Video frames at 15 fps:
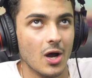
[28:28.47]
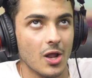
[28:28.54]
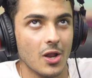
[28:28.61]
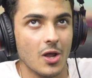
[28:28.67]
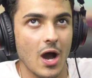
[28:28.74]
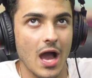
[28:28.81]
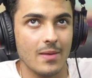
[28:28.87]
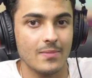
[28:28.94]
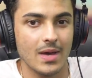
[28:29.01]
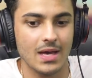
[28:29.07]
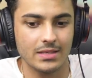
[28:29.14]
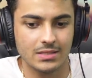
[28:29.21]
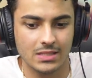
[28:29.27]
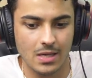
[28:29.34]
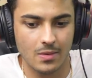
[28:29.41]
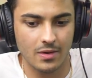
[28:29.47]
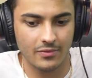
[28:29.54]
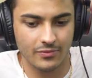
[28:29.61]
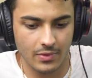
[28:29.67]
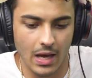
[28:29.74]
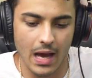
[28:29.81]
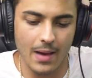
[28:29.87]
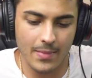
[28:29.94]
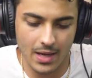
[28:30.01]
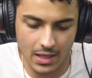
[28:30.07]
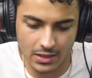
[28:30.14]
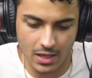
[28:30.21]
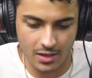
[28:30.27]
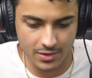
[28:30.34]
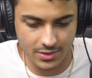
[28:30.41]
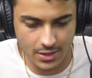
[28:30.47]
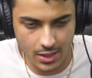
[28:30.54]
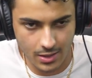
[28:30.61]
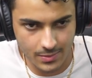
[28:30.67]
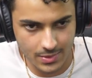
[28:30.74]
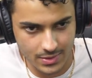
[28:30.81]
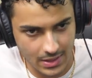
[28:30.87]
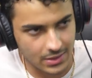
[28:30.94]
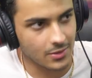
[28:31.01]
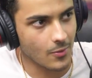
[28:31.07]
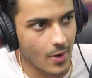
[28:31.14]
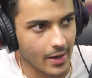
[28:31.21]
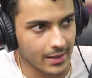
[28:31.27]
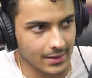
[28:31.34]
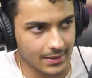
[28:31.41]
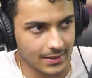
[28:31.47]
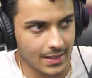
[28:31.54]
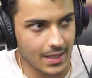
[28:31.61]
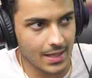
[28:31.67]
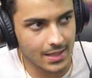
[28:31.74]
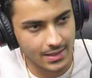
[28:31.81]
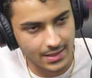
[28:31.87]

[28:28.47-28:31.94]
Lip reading: I met a lot of the zombies, like The Walking Dead.